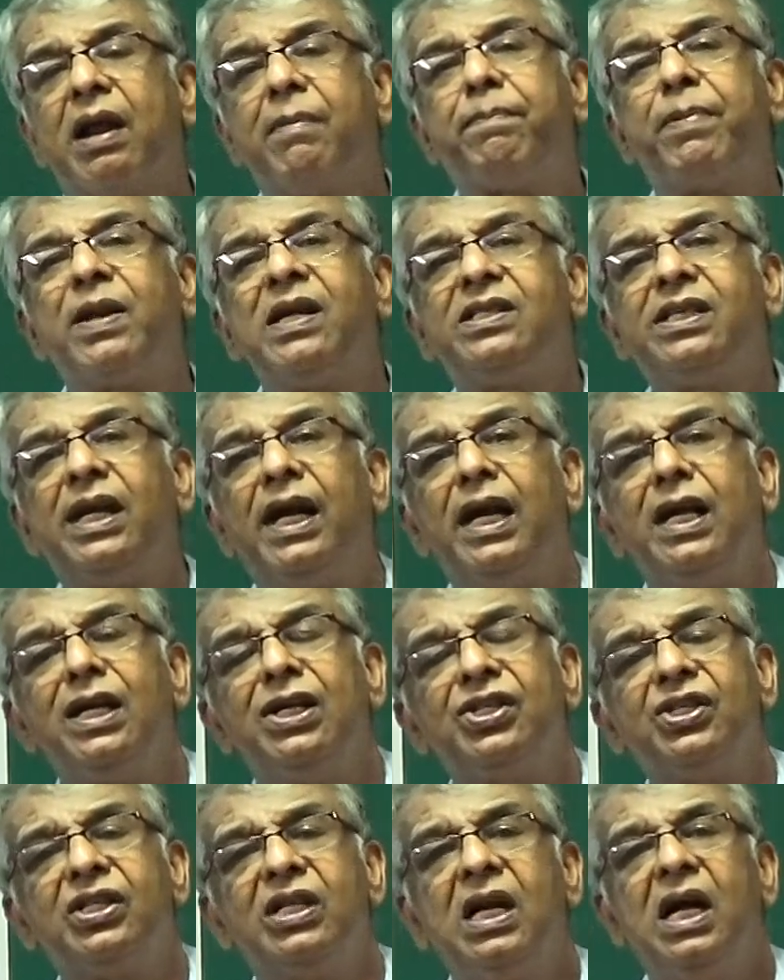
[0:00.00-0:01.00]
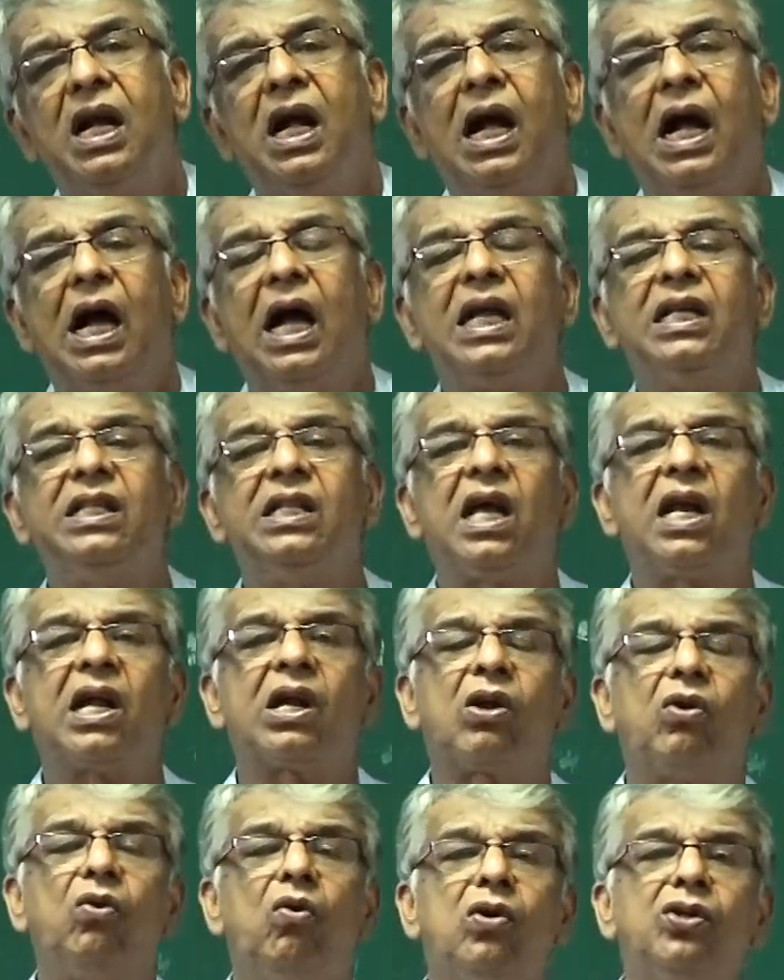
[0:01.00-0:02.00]
represents
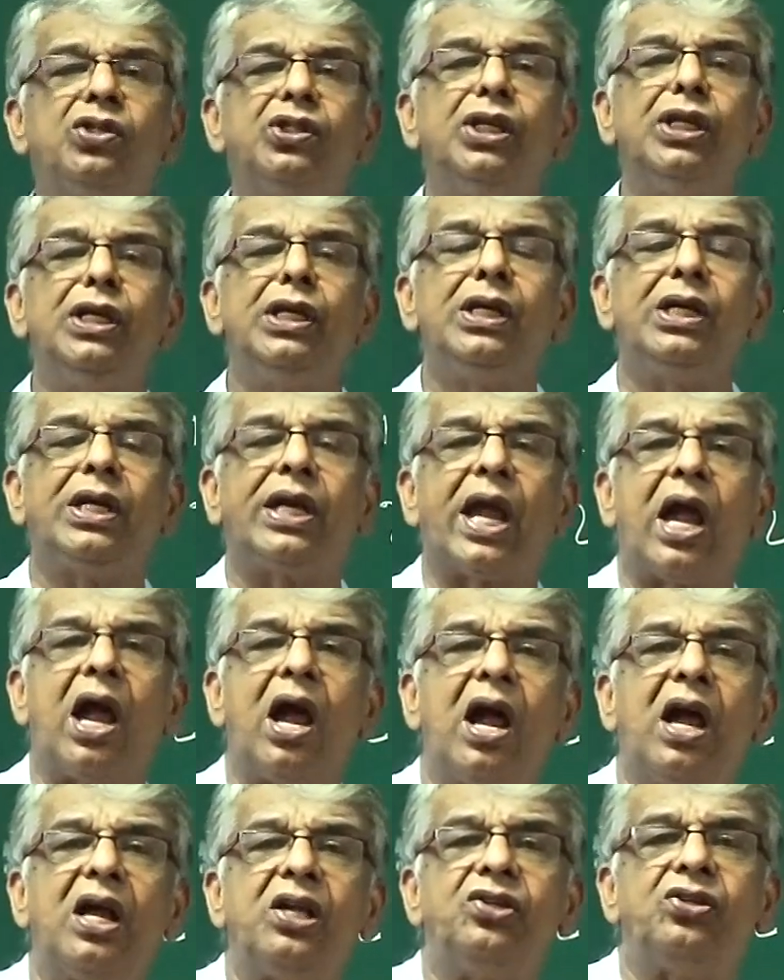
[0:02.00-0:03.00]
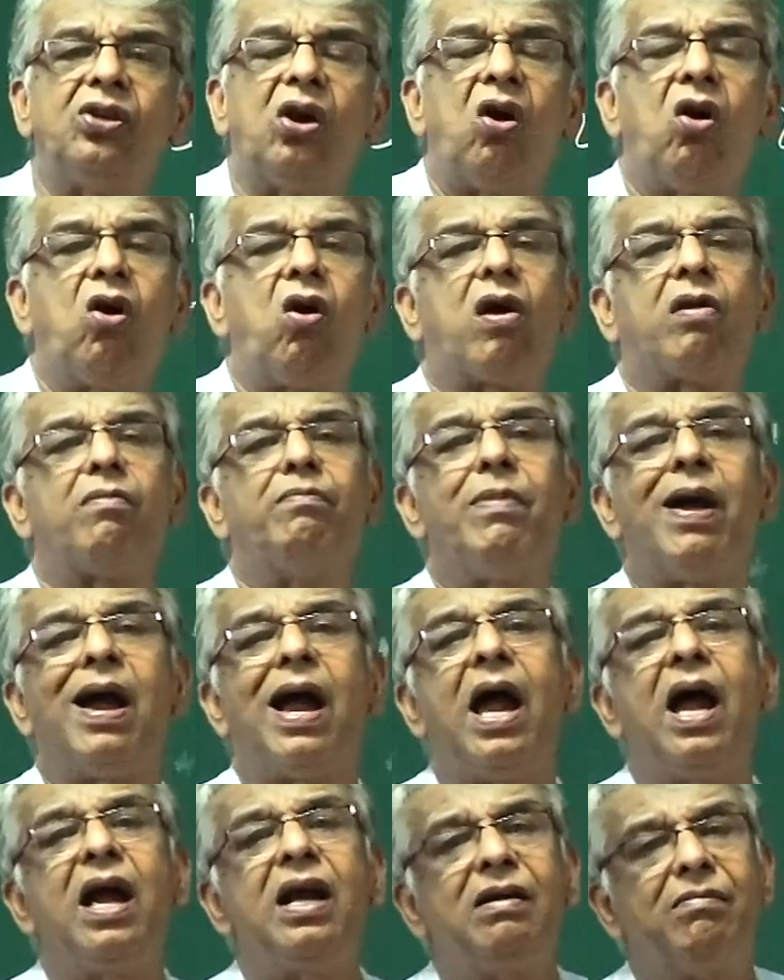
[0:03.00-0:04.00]
either closing cash or
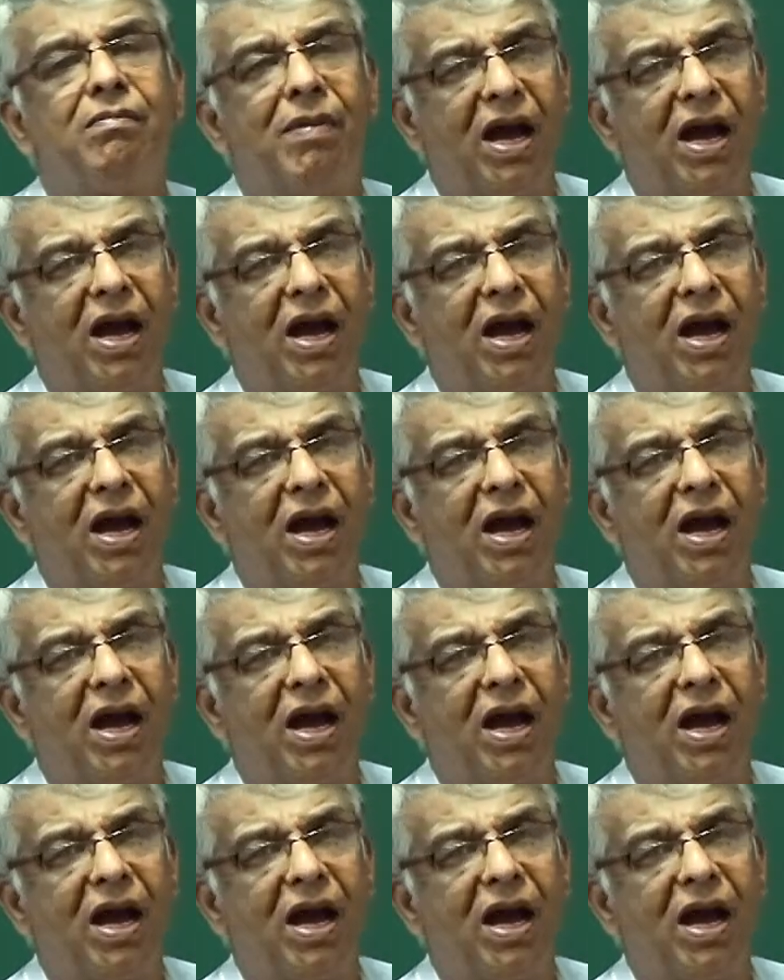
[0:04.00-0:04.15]
bank